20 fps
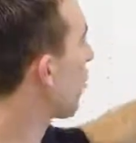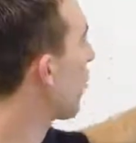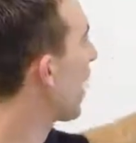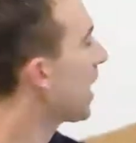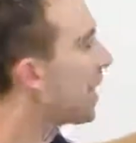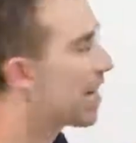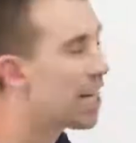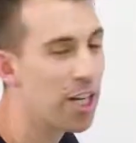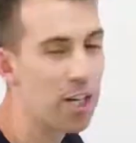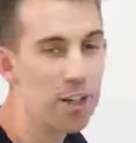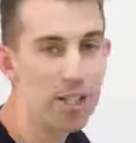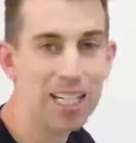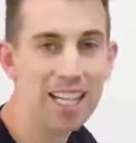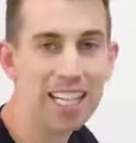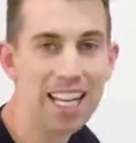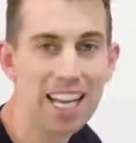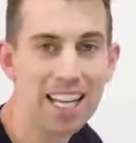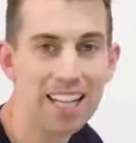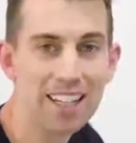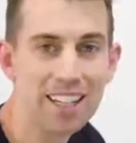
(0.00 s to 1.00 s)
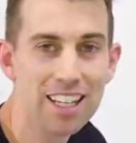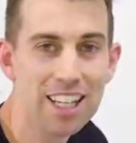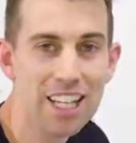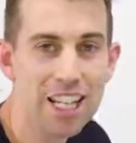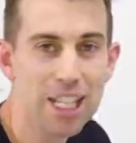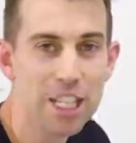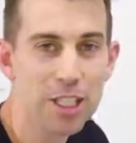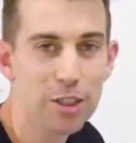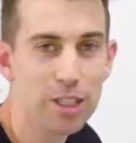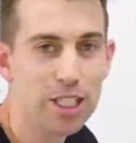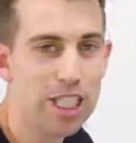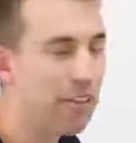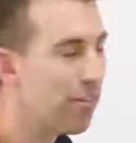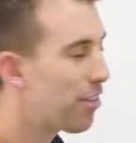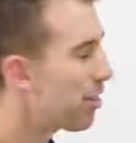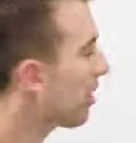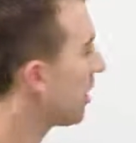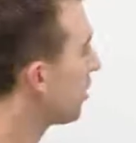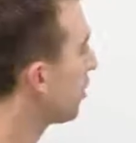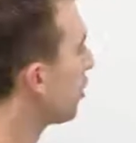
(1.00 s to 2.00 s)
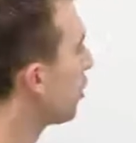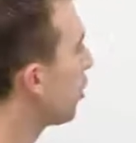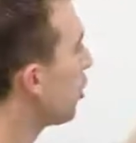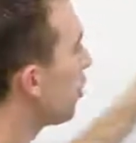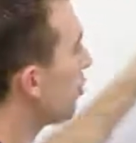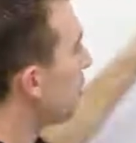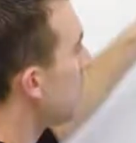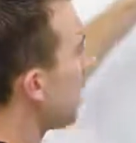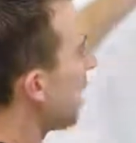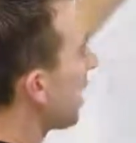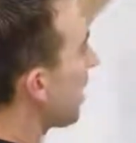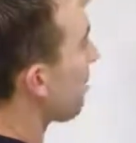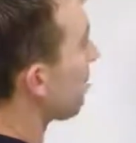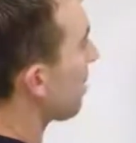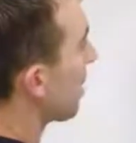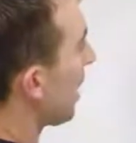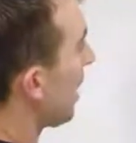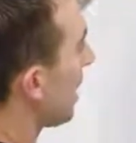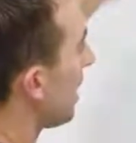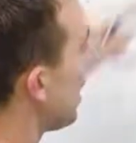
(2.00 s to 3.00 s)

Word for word: are right here. Again, you're given two teams,